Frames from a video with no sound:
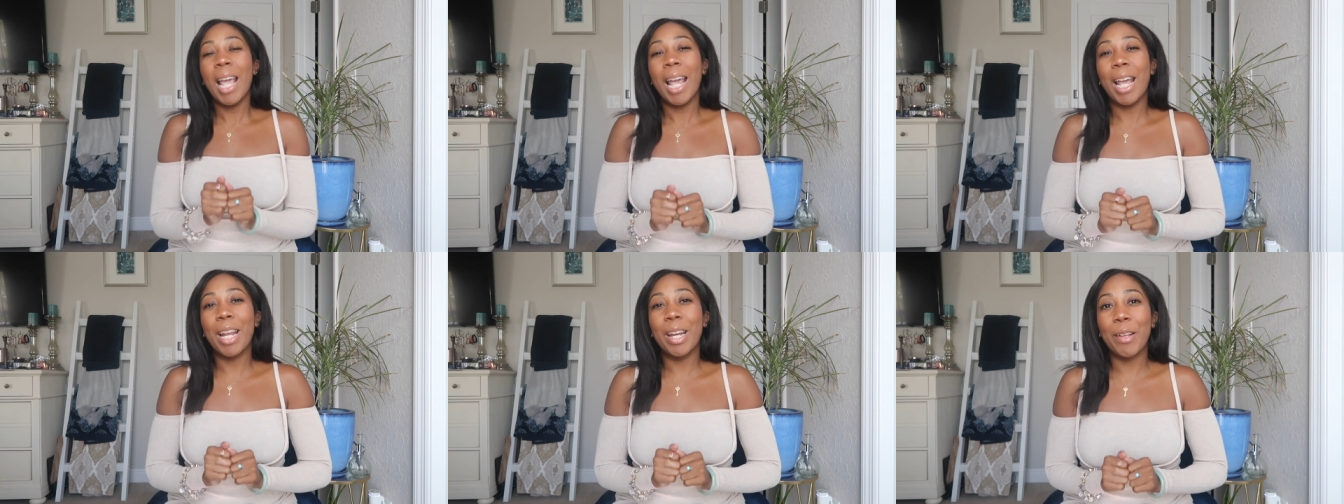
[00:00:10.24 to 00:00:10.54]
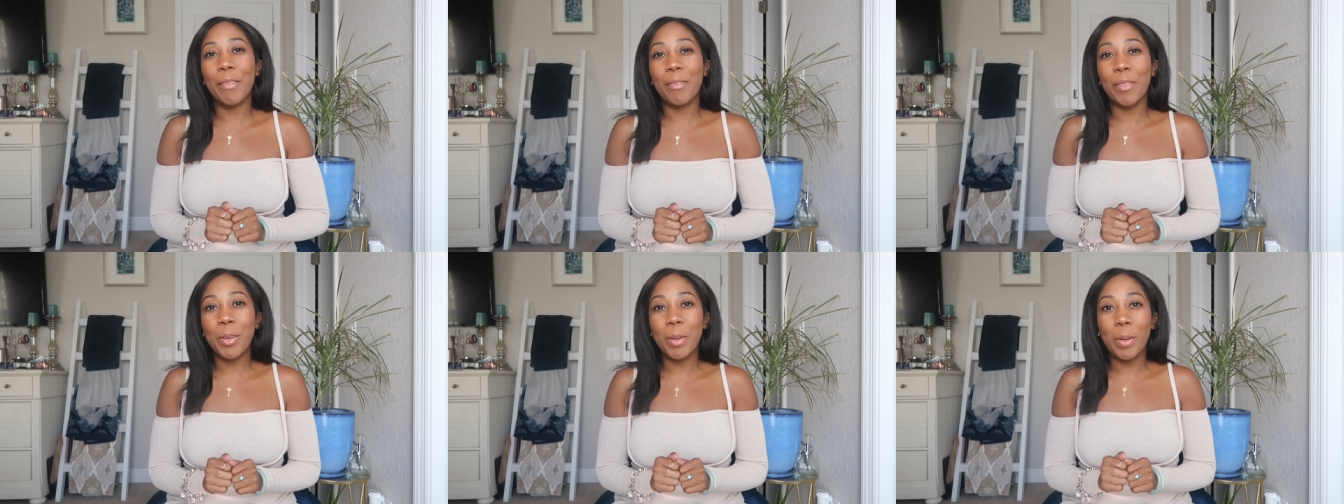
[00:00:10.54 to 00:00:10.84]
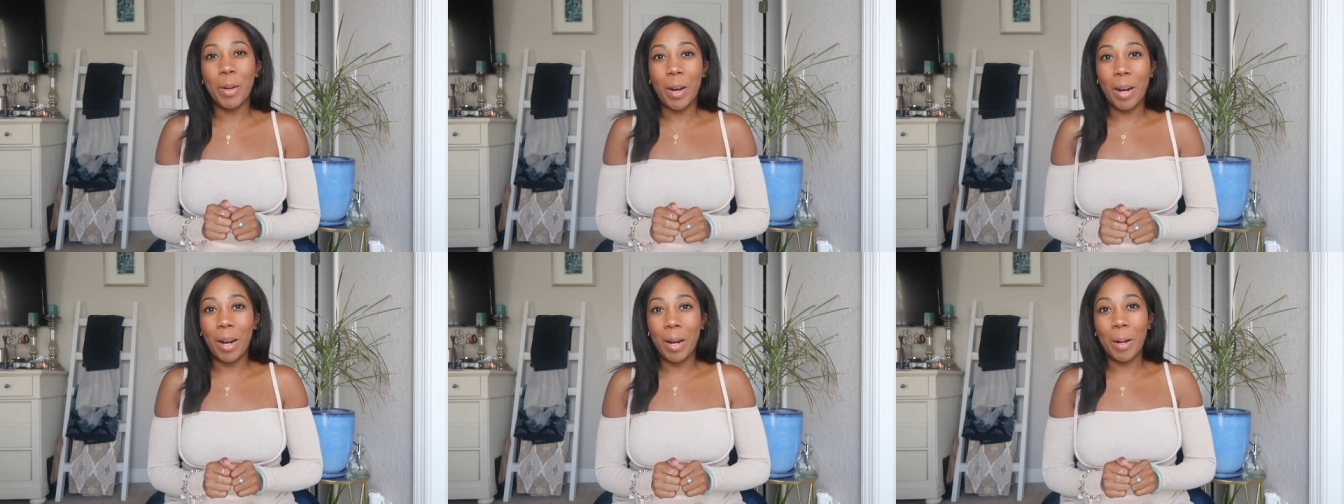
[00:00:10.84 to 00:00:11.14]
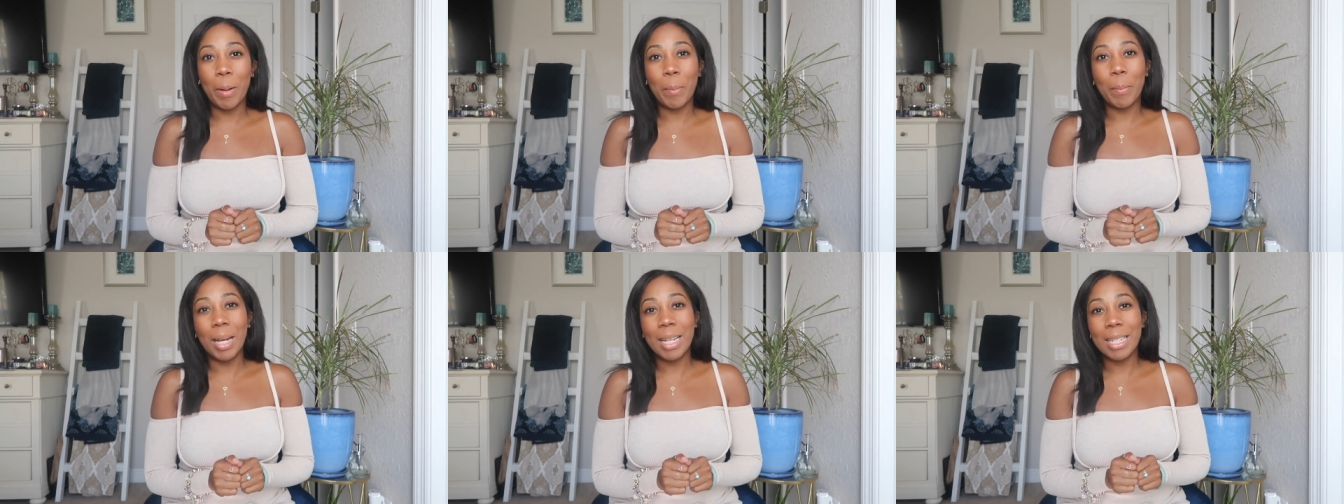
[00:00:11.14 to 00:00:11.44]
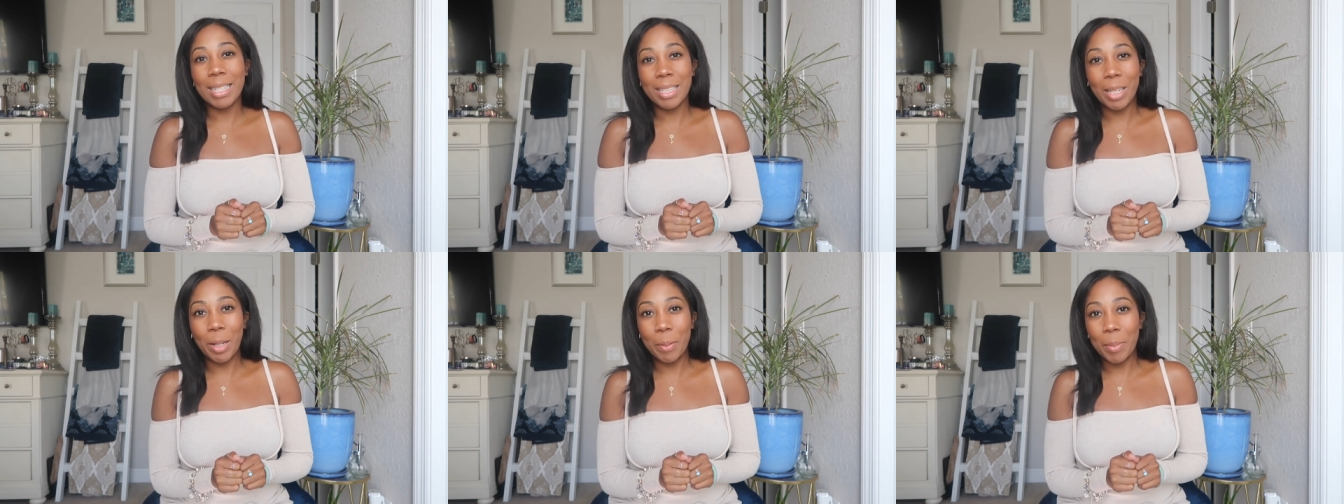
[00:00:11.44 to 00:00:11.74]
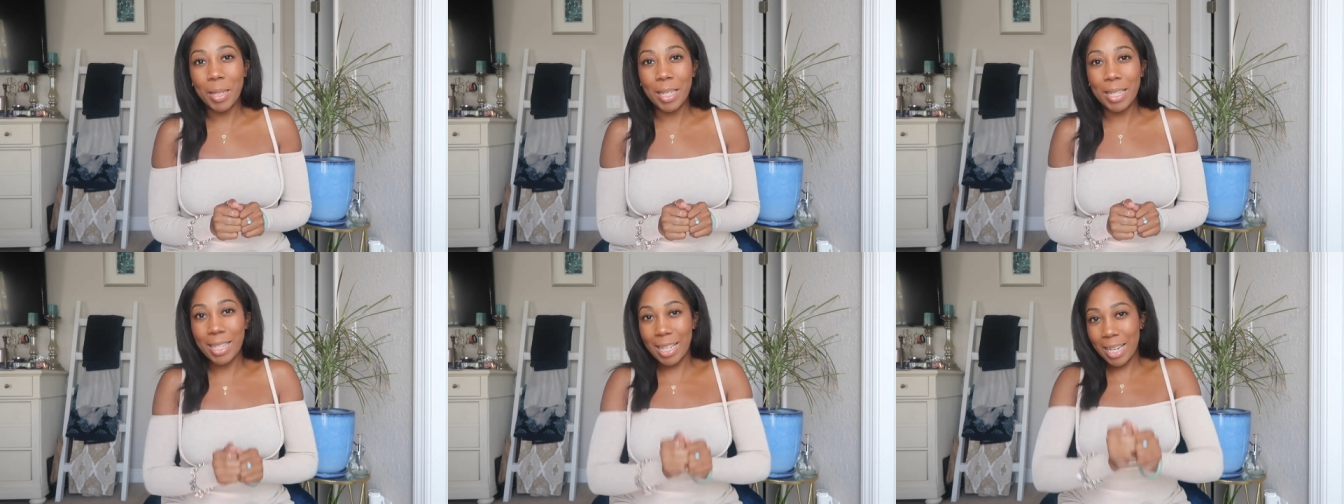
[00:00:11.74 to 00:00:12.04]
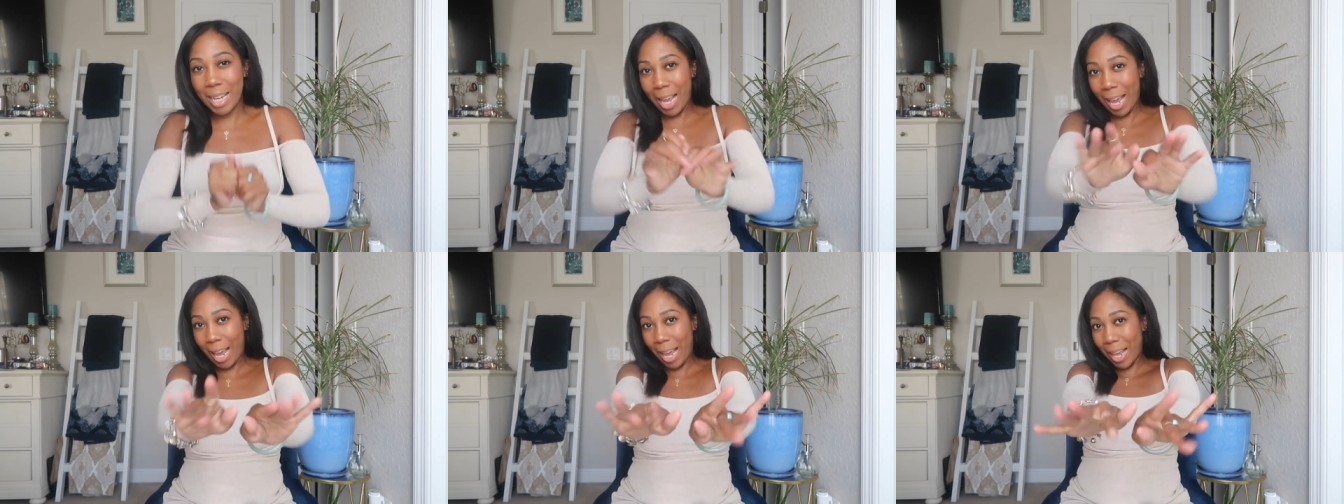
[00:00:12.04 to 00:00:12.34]
And if you are my subbies,
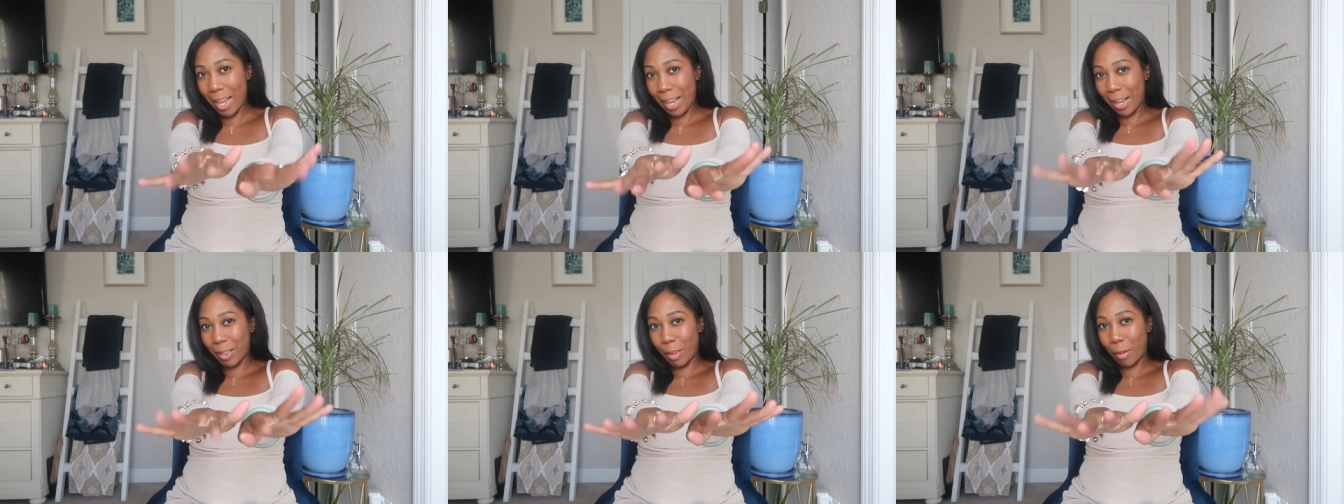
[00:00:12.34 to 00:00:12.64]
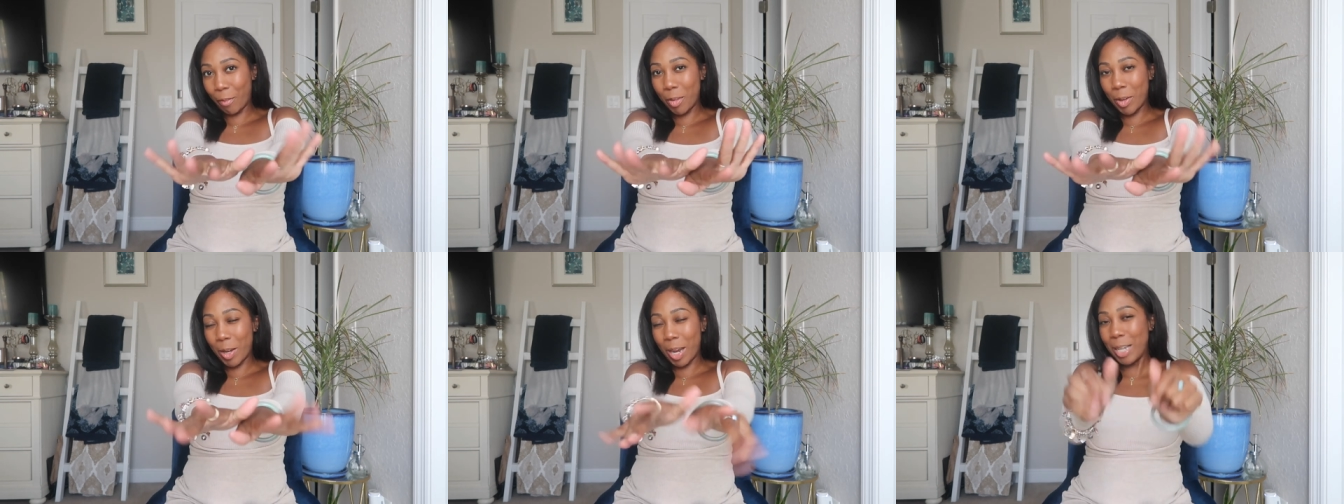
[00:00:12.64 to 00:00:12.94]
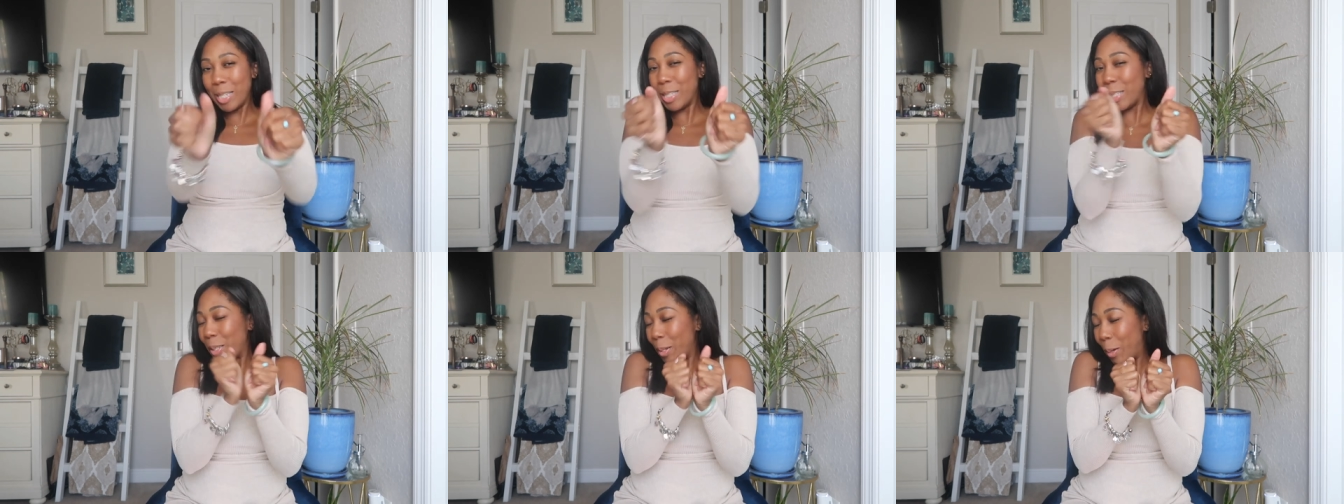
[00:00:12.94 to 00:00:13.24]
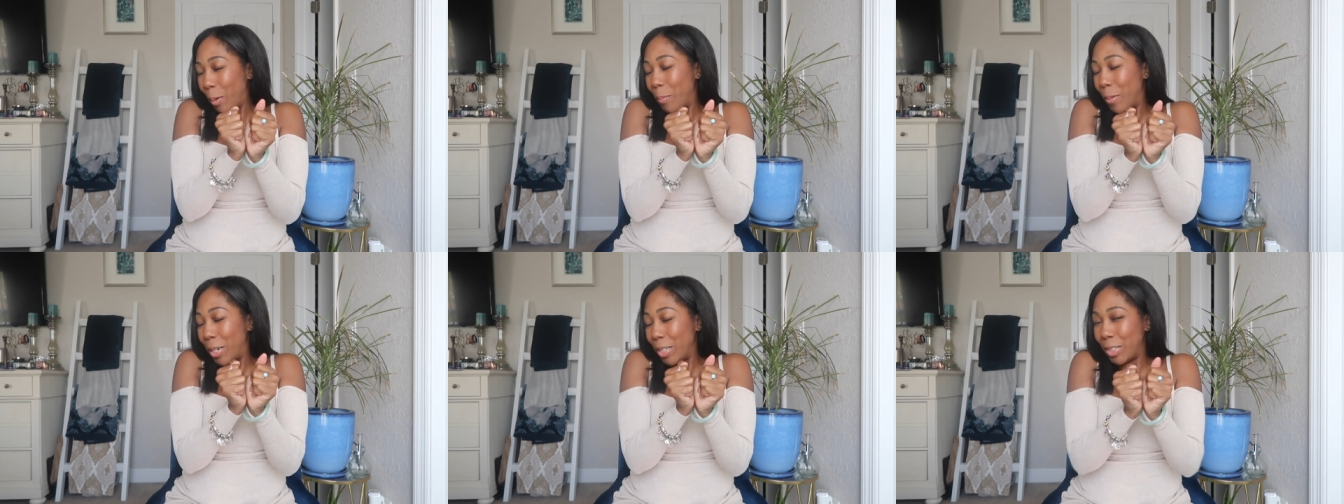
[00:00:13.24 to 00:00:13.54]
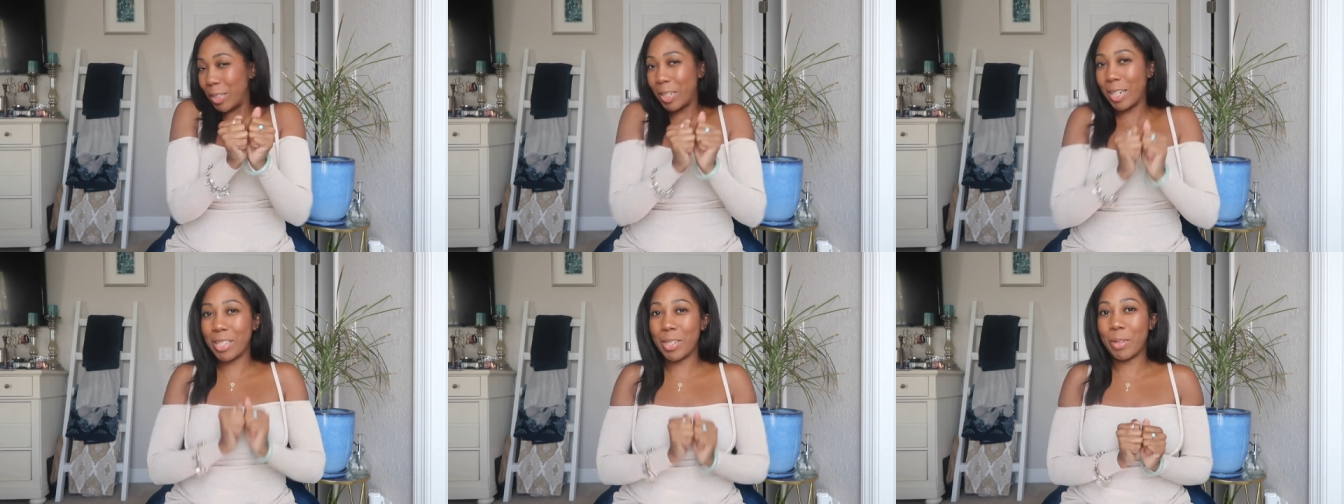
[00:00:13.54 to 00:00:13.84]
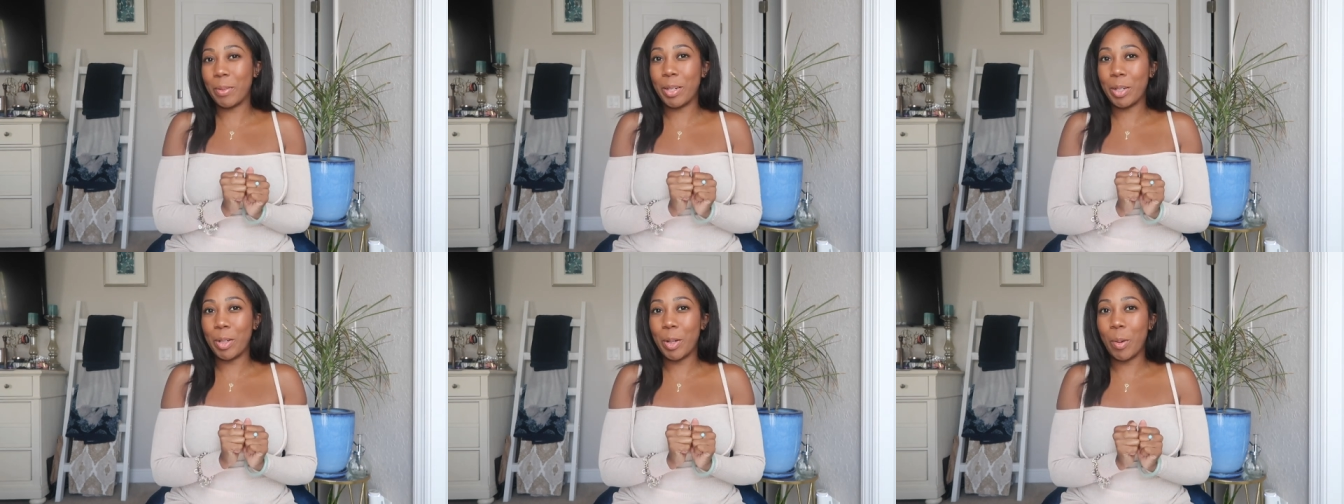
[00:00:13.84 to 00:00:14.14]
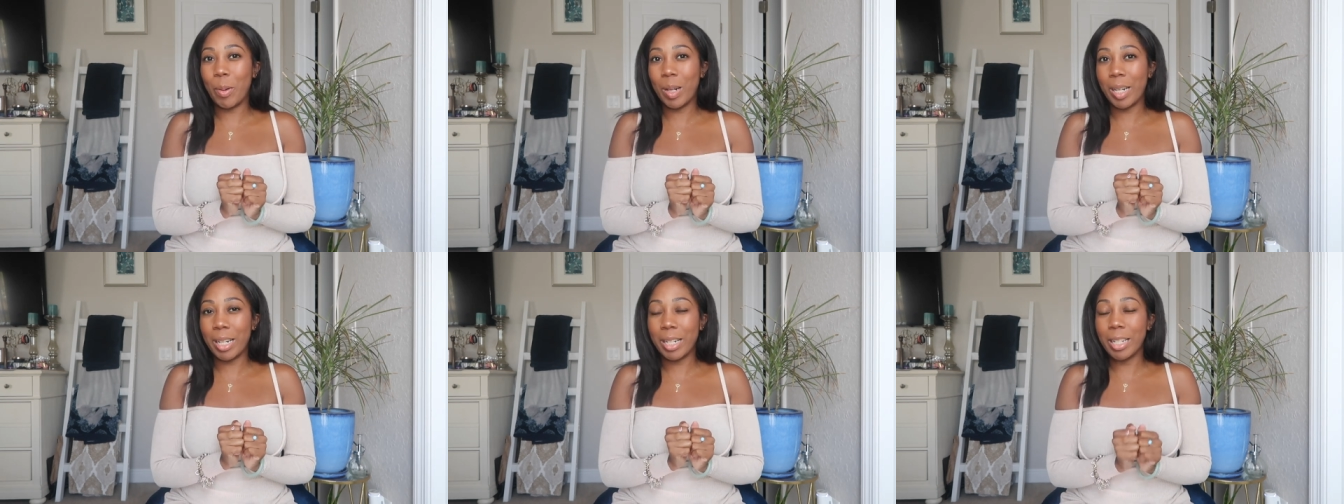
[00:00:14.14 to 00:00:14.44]
and hey, I love you guys so much. You guys already
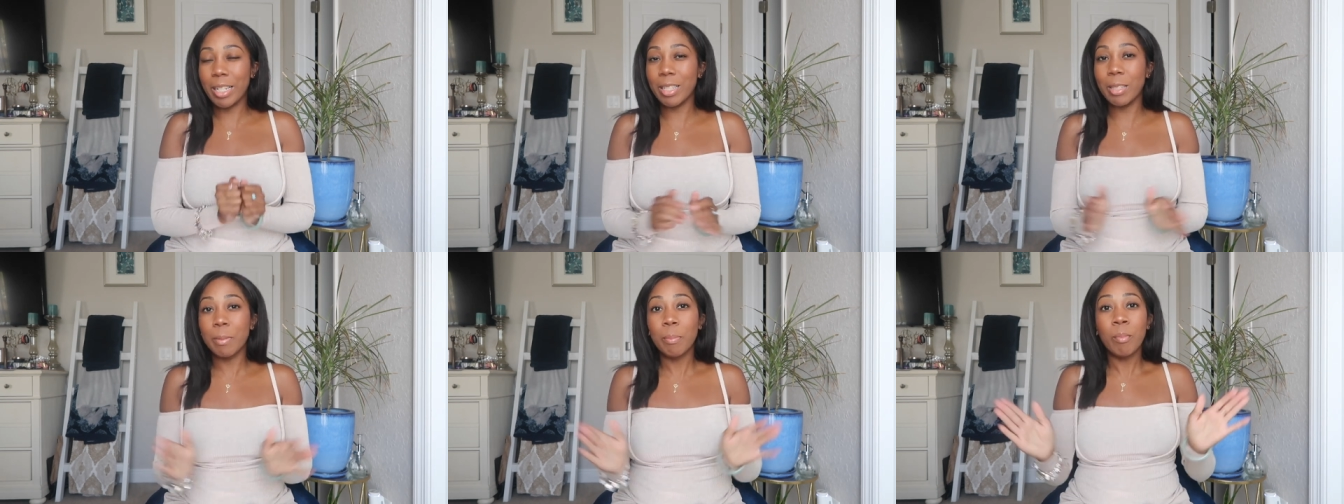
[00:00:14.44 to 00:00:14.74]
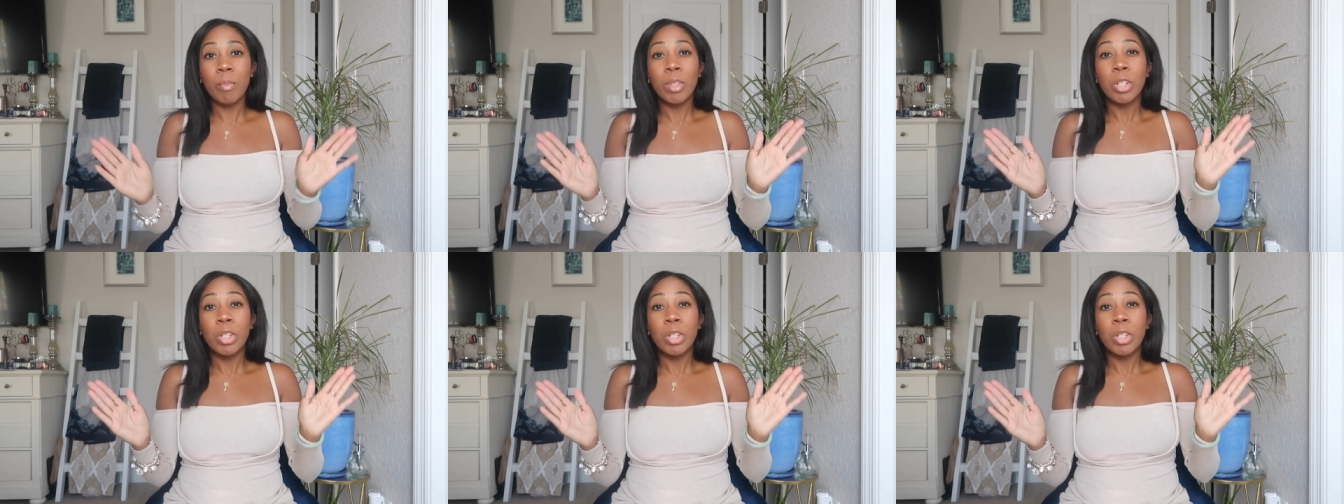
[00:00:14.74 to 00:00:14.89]
know what it is.